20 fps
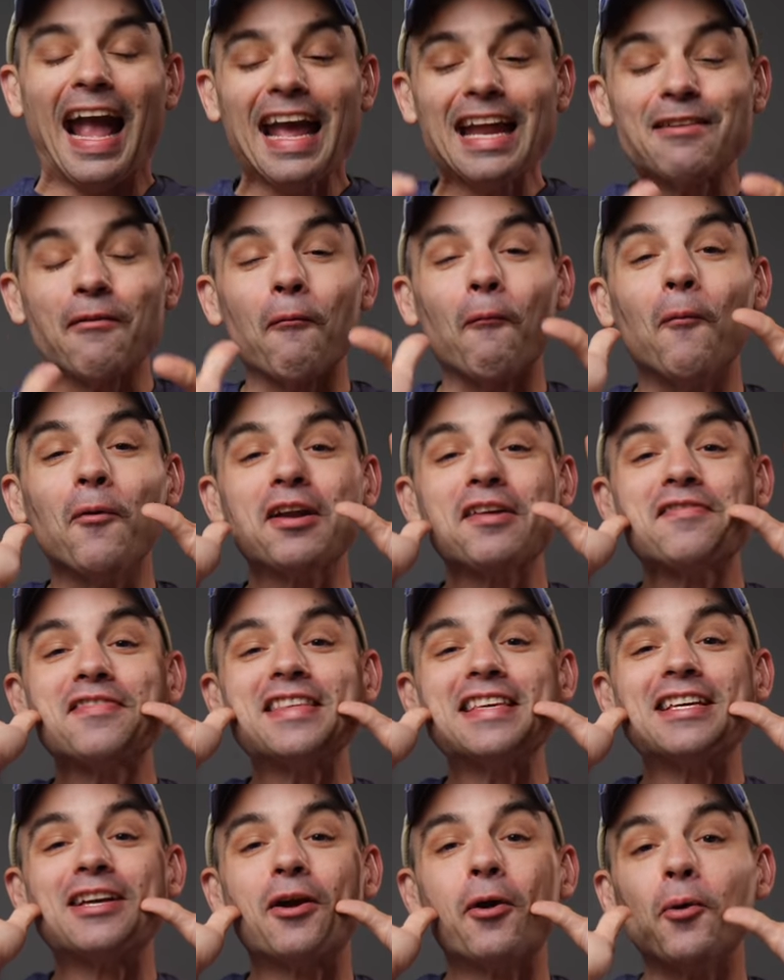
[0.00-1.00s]
And one of
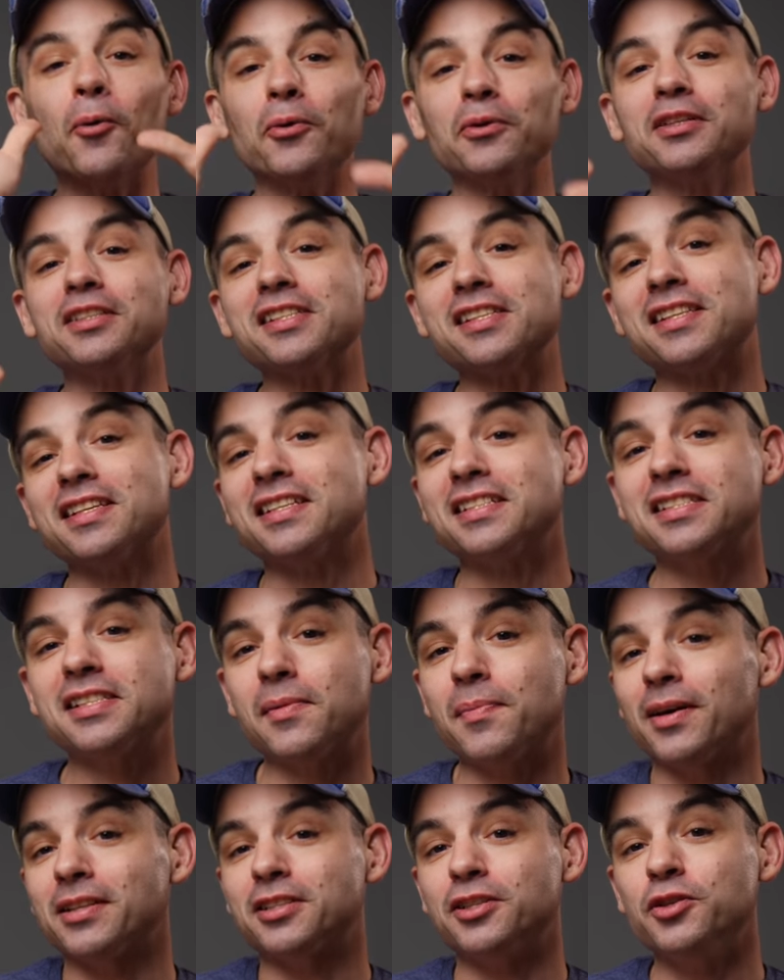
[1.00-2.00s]
the coolest things
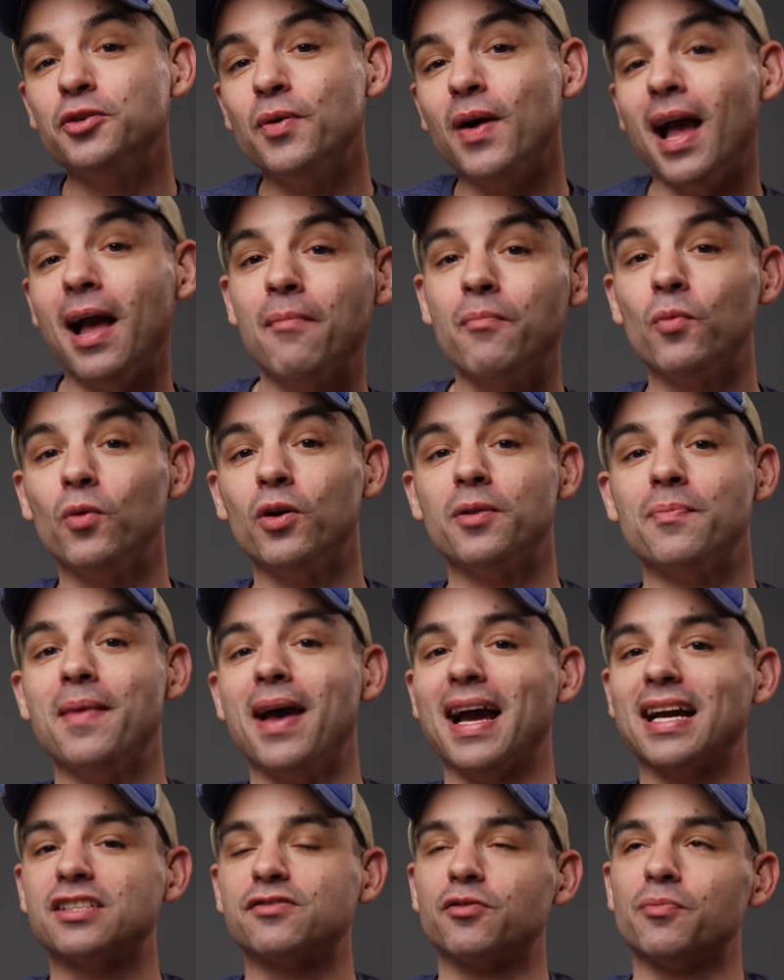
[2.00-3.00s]
about the new M one
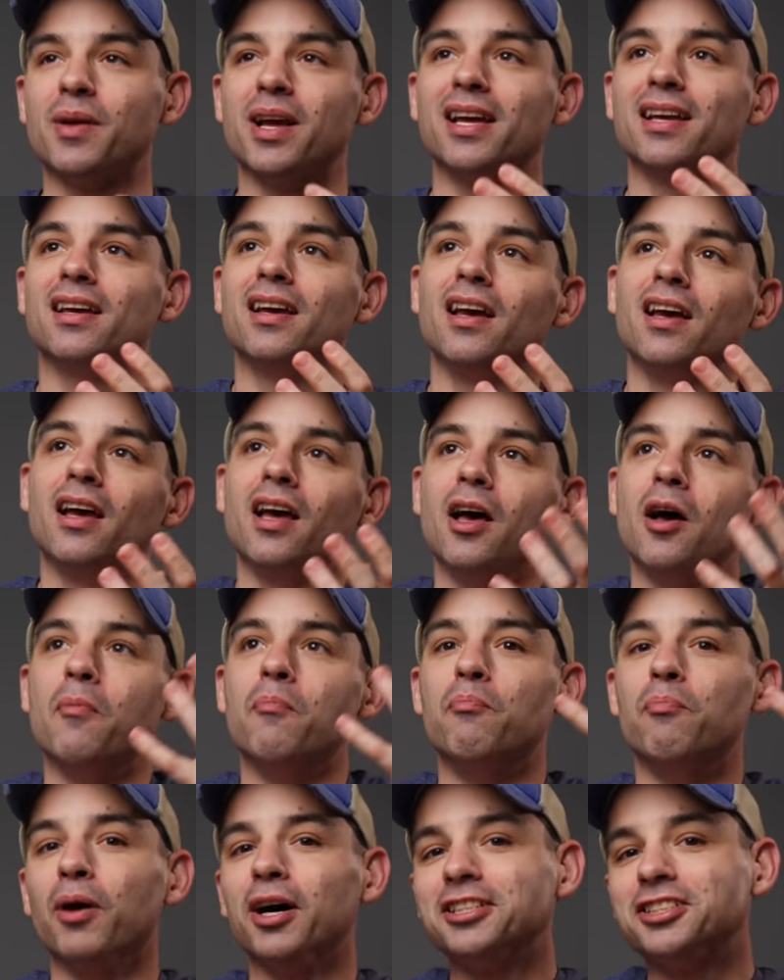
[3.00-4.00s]
Max from a
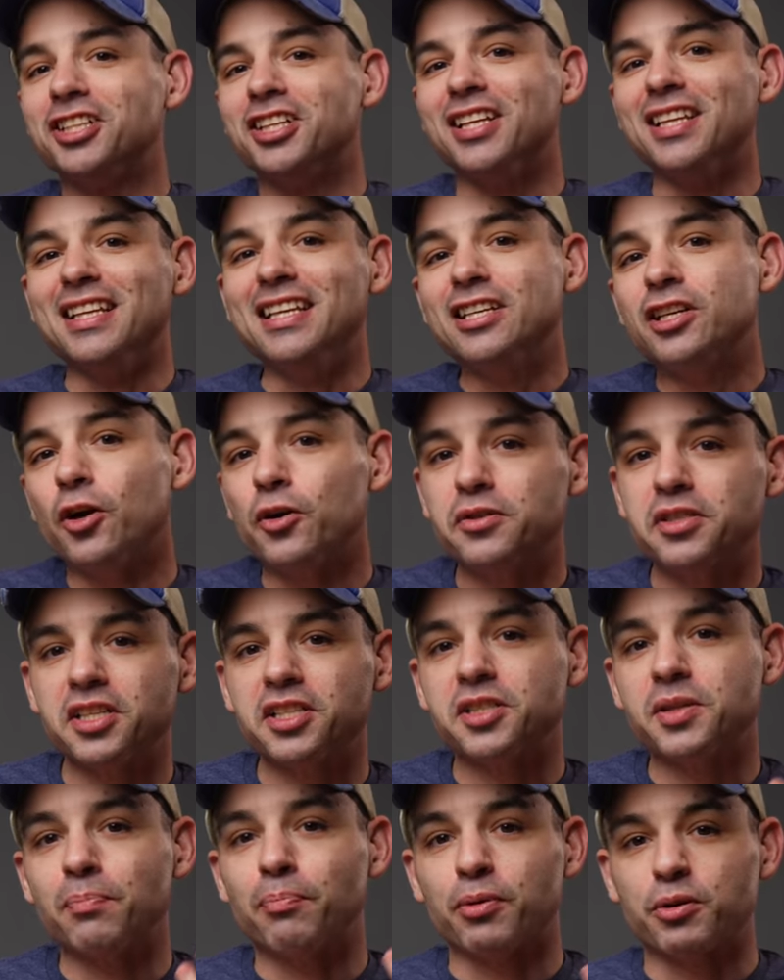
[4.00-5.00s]
budget
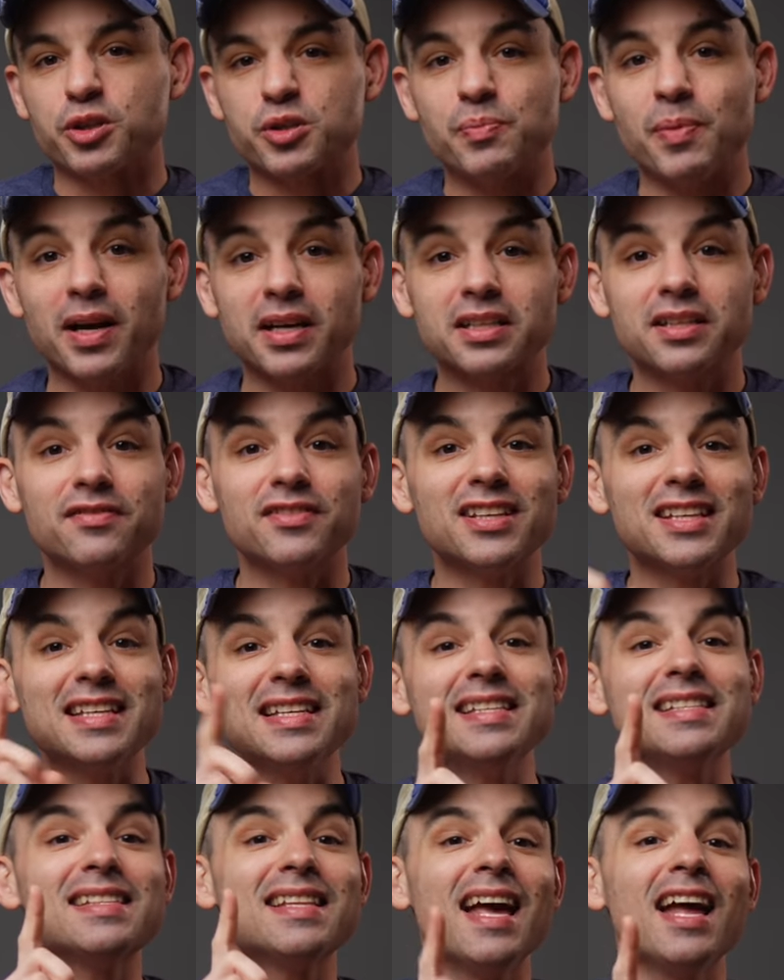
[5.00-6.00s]
ecosystem perspective
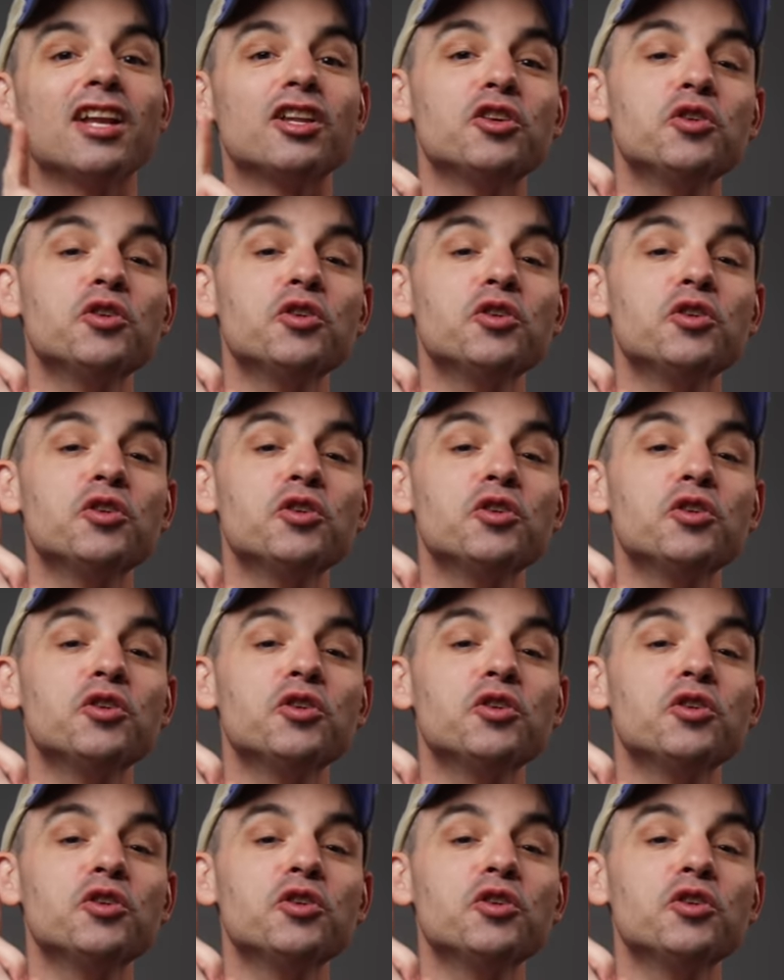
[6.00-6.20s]
is that